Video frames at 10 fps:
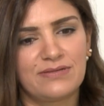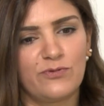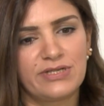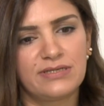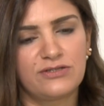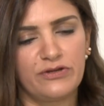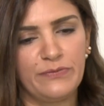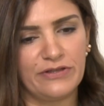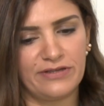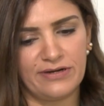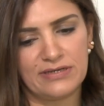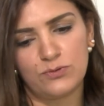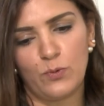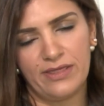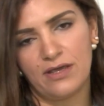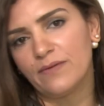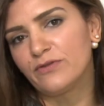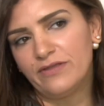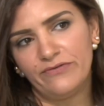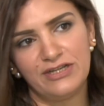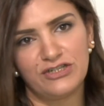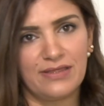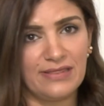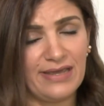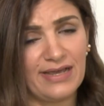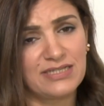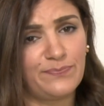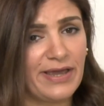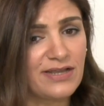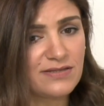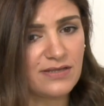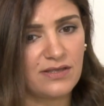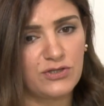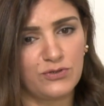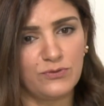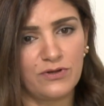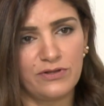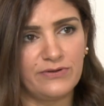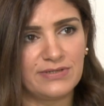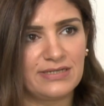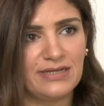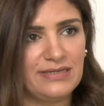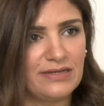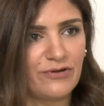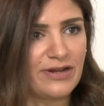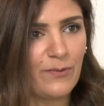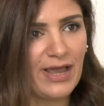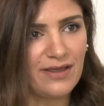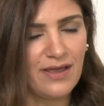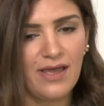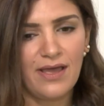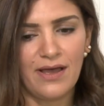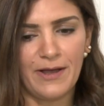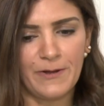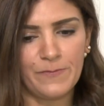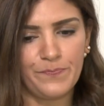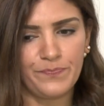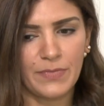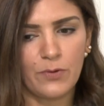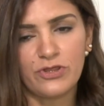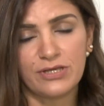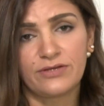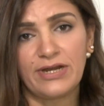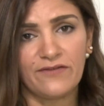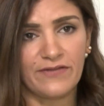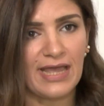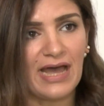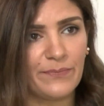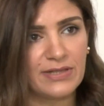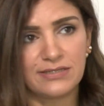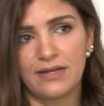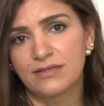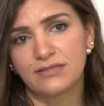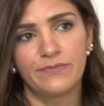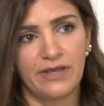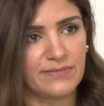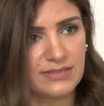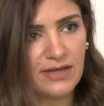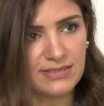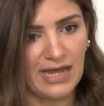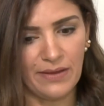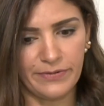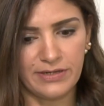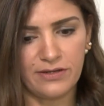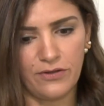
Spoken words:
Most distributors, when they come to the region, they expect to close a deal right away, which is great if it happens, and it sometimes does happen.